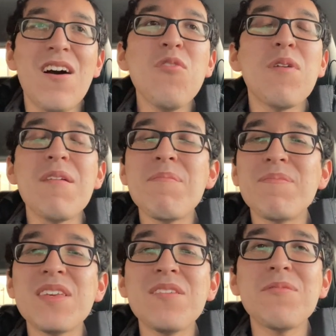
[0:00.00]
Oh, and
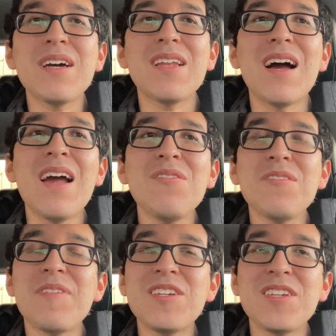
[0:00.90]
you know what? I don't
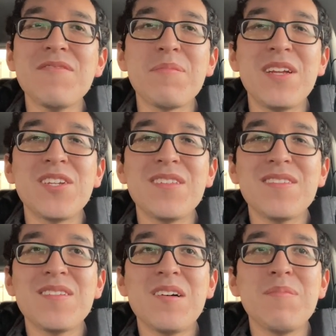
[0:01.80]
know if I should even mention
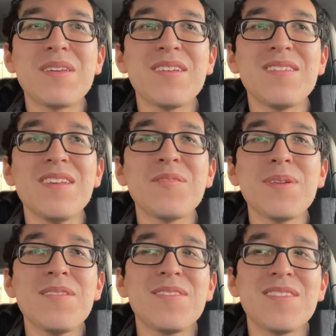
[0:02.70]
this at all because it's
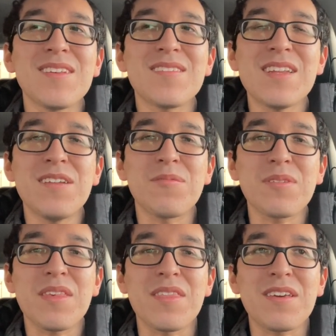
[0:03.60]
one of those things that I don't
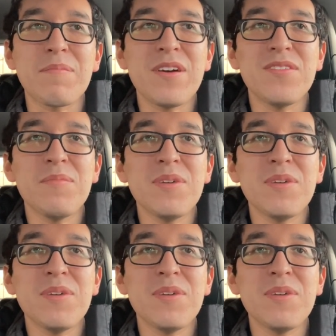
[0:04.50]
really think about too